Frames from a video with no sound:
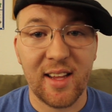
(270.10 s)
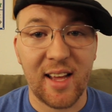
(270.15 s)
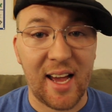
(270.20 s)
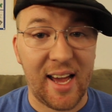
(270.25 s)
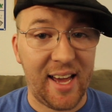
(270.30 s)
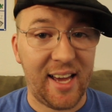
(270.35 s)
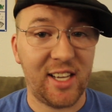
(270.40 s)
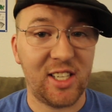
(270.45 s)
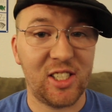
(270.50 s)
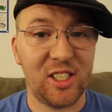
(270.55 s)

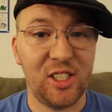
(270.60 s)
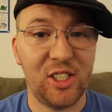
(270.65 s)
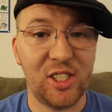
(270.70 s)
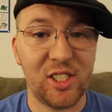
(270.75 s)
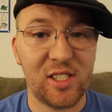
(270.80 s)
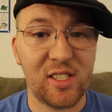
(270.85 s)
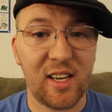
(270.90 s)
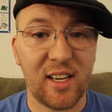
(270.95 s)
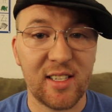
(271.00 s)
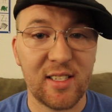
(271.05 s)
I actually
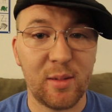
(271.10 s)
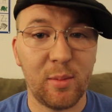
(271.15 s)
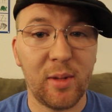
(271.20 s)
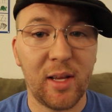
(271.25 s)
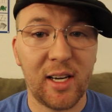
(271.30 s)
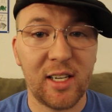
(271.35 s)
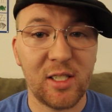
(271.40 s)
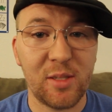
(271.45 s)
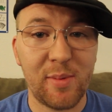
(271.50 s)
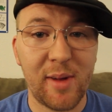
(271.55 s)
just got some
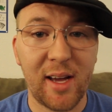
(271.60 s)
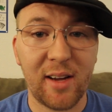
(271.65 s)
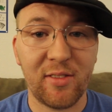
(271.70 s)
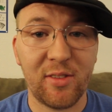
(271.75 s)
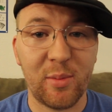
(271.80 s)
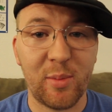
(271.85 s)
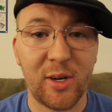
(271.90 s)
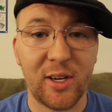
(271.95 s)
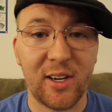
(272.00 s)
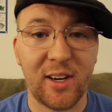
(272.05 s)
letters back
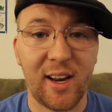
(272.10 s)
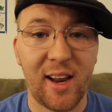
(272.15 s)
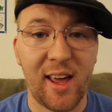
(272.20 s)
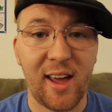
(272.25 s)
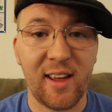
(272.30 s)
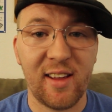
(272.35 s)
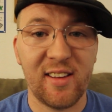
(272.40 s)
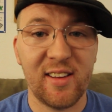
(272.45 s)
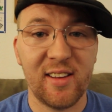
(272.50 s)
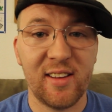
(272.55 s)
from her
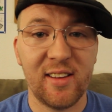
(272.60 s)
today.